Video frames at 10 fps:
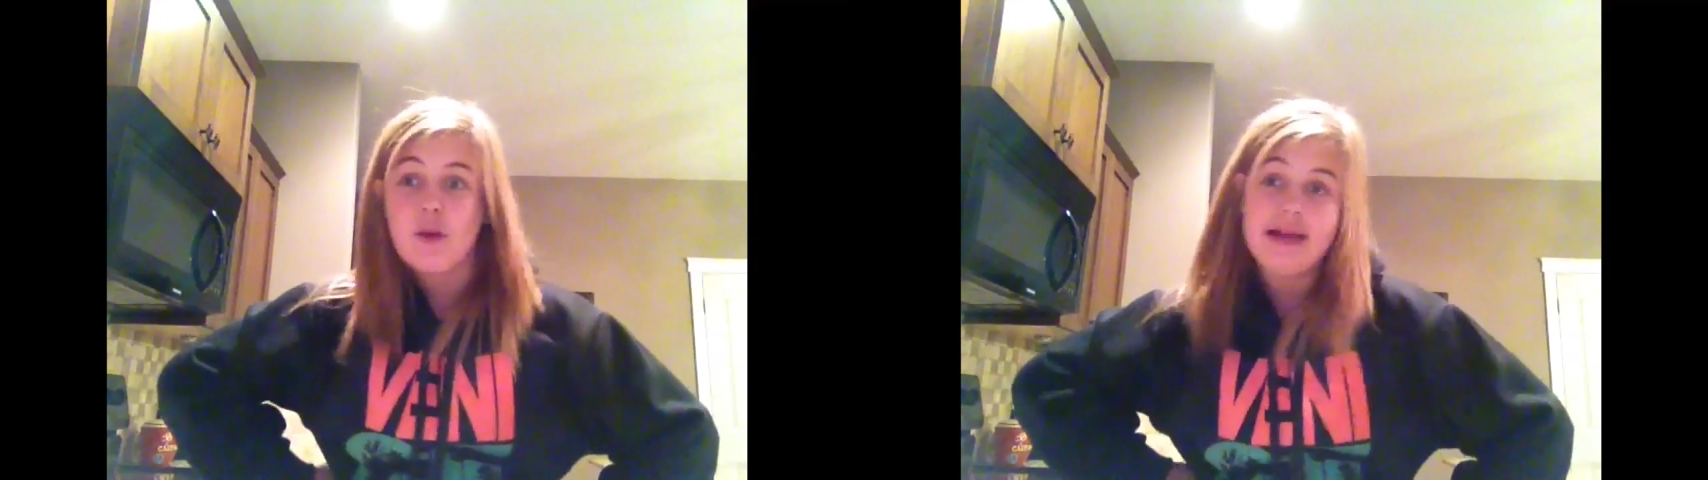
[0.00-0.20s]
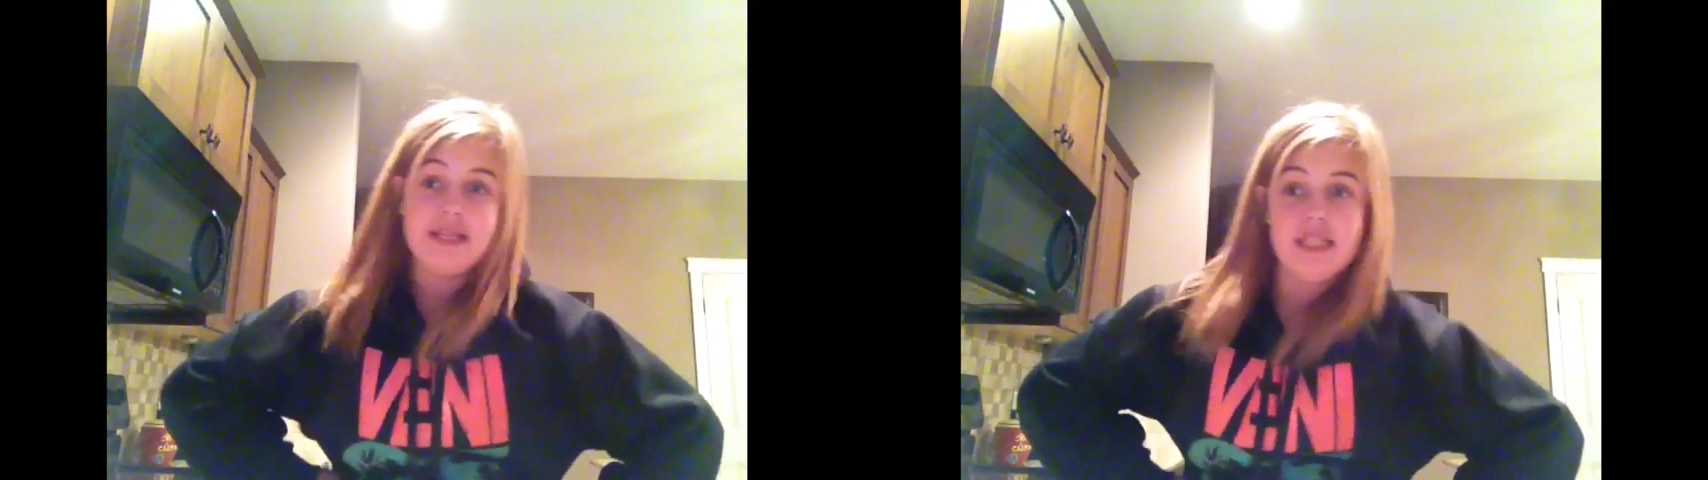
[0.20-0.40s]

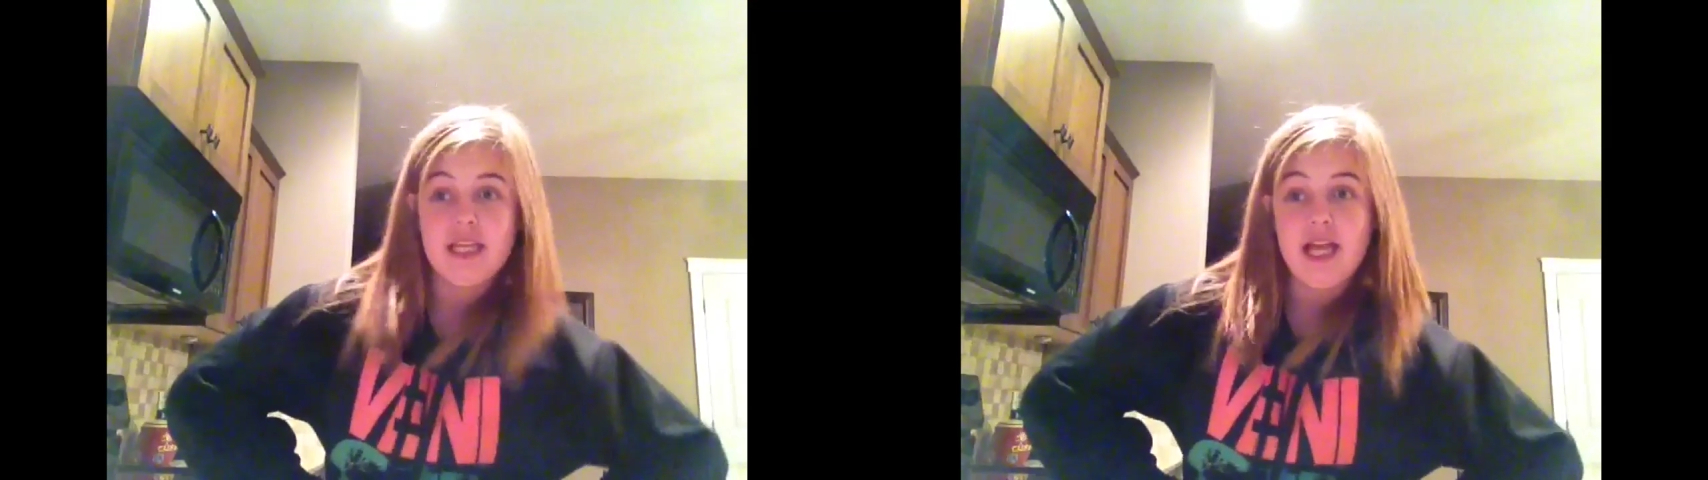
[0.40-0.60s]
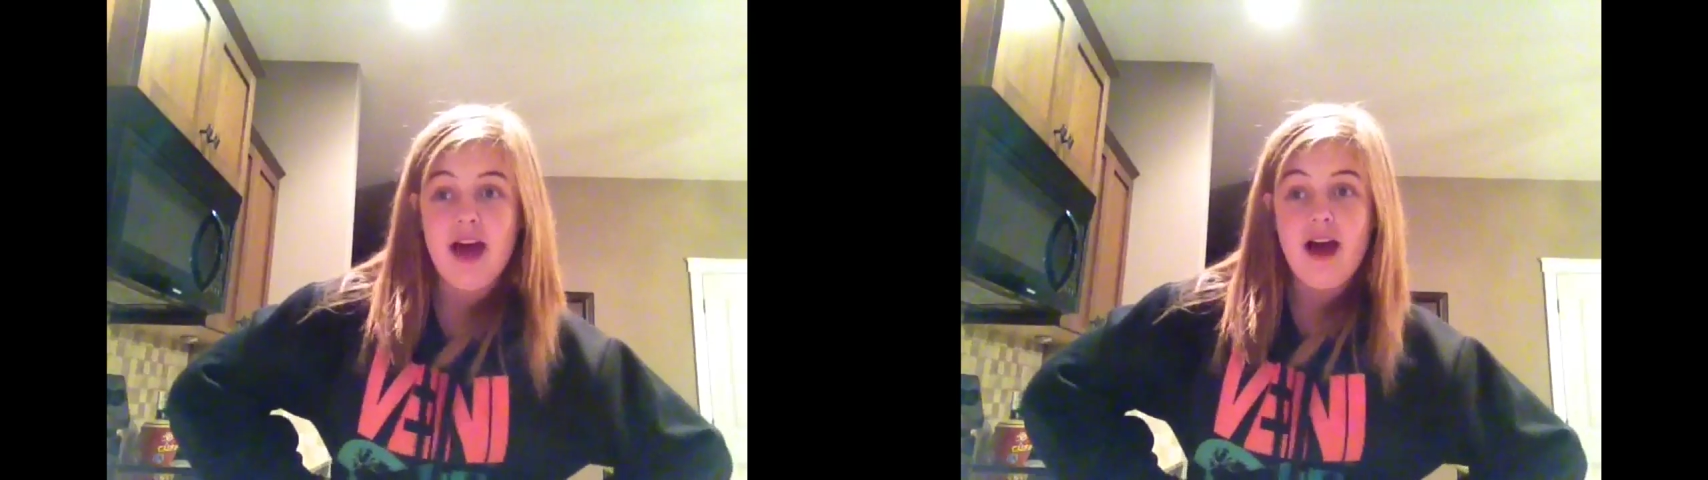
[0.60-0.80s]
twice.